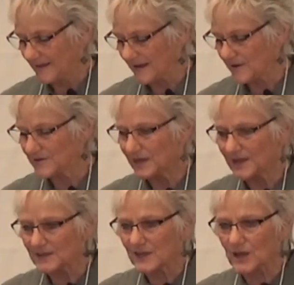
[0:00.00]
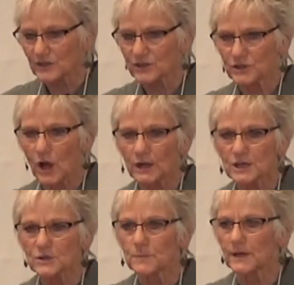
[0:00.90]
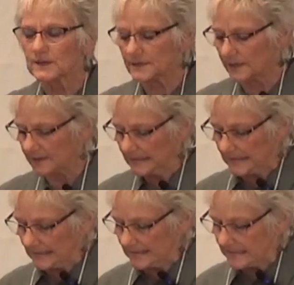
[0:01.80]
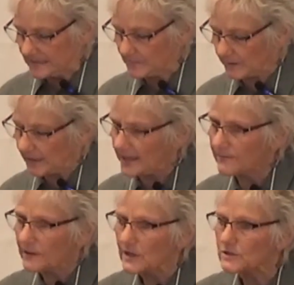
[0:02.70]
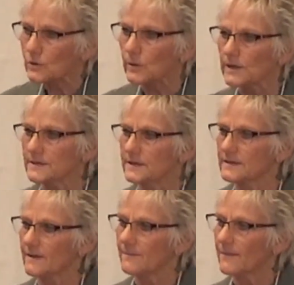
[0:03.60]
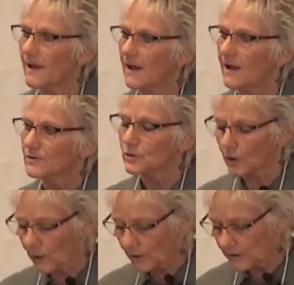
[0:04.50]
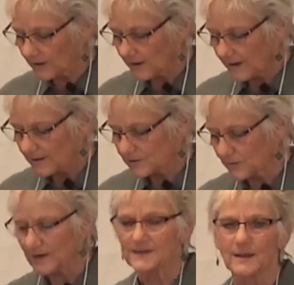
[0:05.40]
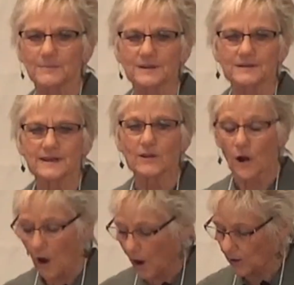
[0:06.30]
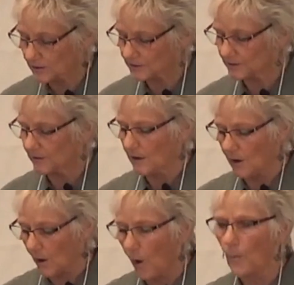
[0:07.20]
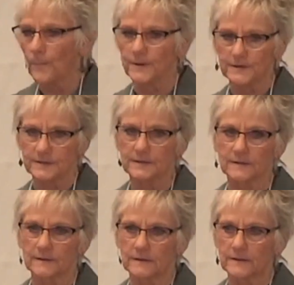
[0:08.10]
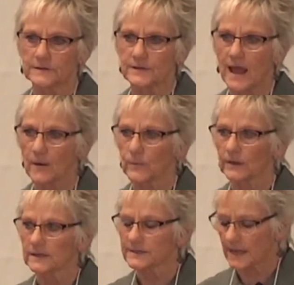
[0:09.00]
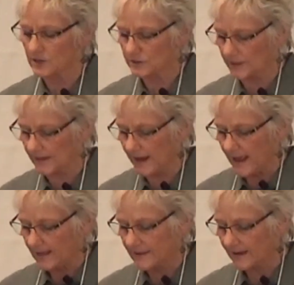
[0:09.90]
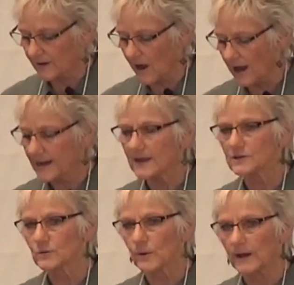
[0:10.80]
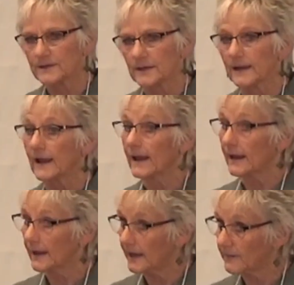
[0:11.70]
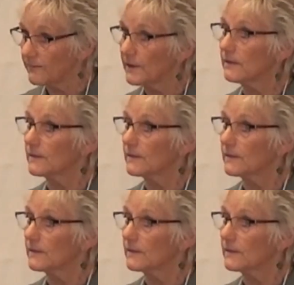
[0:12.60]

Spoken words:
They see this astonishment and disbelief and this criticism turned to acceptance, and their hearts opened to that realization that God has granted even